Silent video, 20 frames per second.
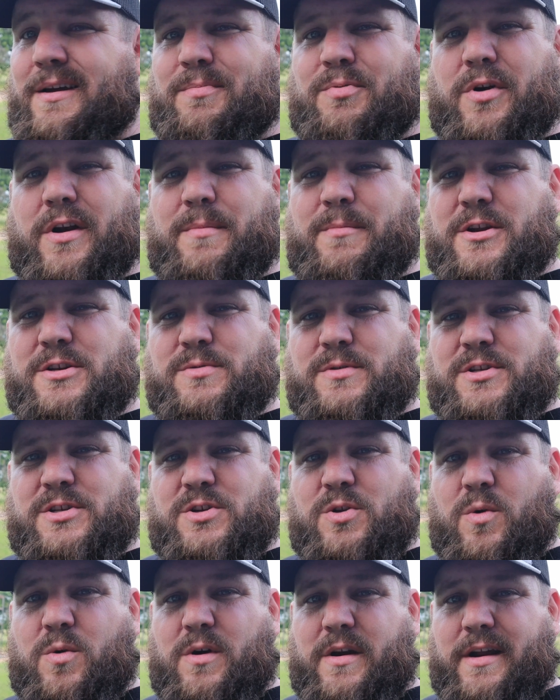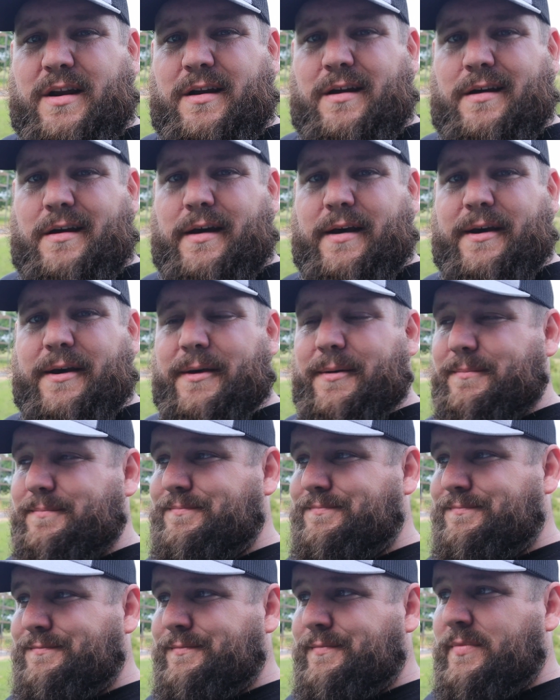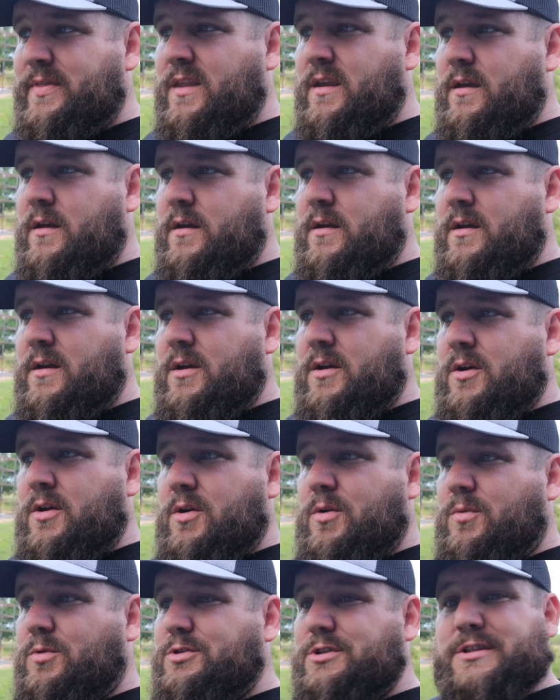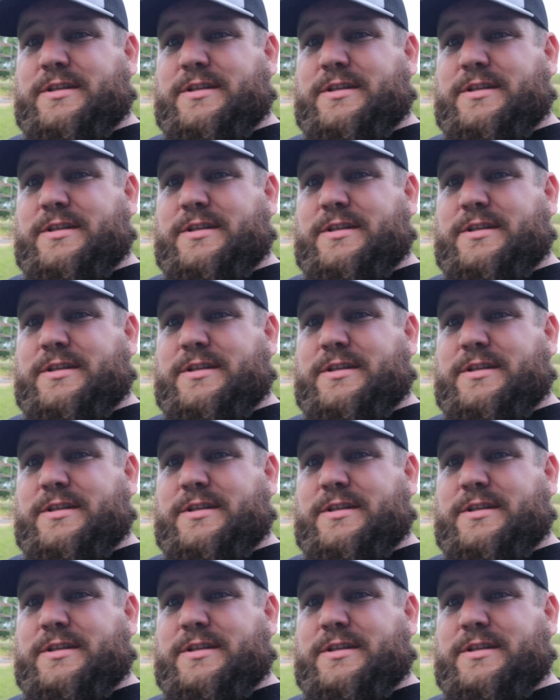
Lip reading: pretty much restoring. We'll